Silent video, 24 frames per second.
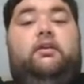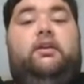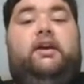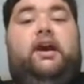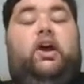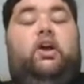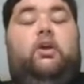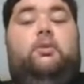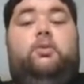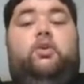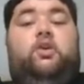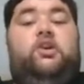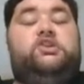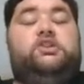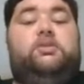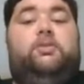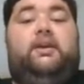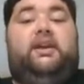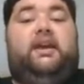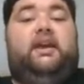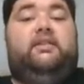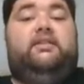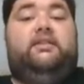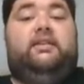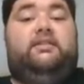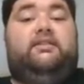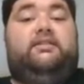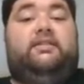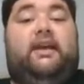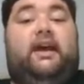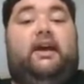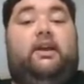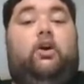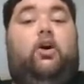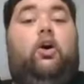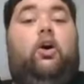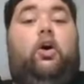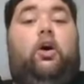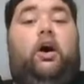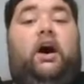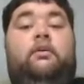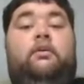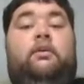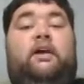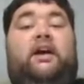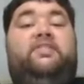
Kyler Murray should be getting this at all.